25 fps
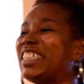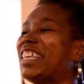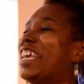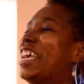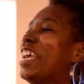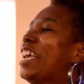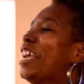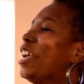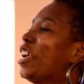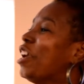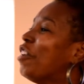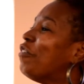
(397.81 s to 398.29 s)

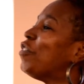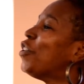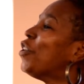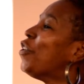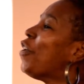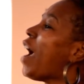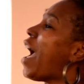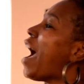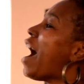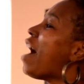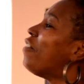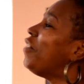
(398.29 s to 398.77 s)
If you
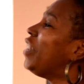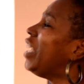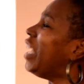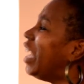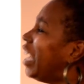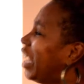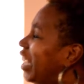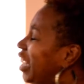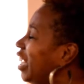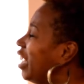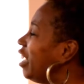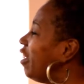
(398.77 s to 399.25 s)
have
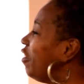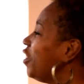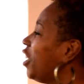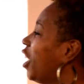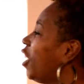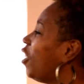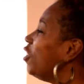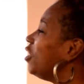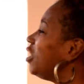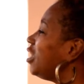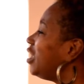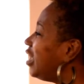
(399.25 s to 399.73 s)
any of
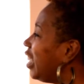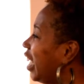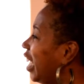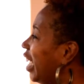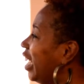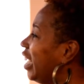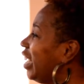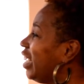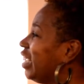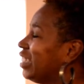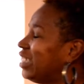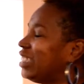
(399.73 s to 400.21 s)
those
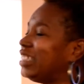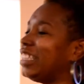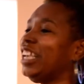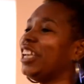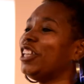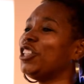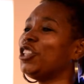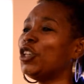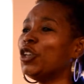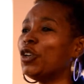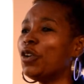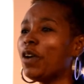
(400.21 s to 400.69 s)
things,
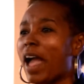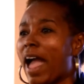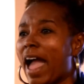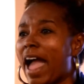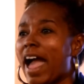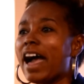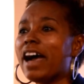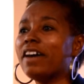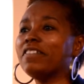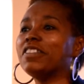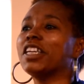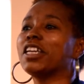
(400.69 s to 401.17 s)
then you
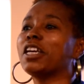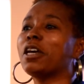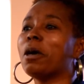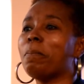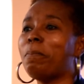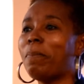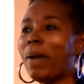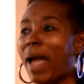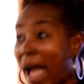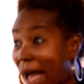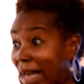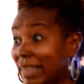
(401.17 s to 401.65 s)
have the
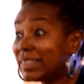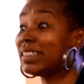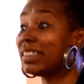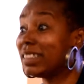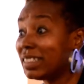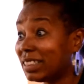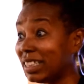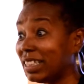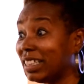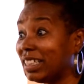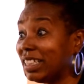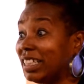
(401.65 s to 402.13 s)

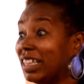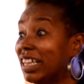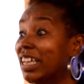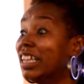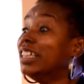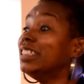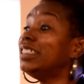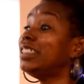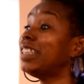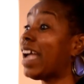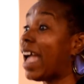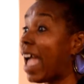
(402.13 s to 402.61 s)
capacity
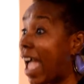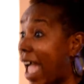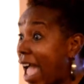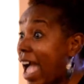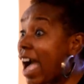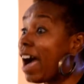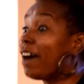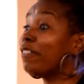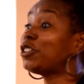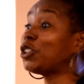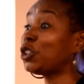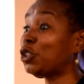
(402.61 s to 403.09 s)
to
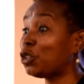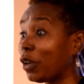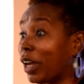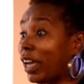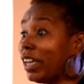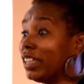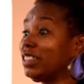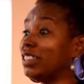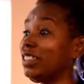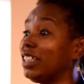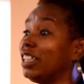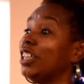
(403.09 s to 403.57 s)
have
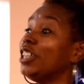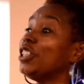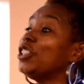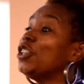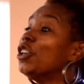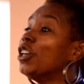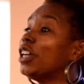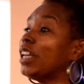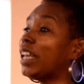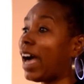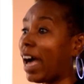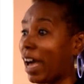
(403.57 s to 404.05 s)
stress in
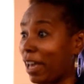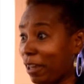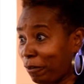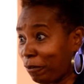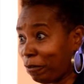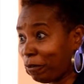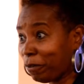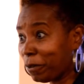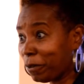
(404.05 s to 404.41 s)
your life.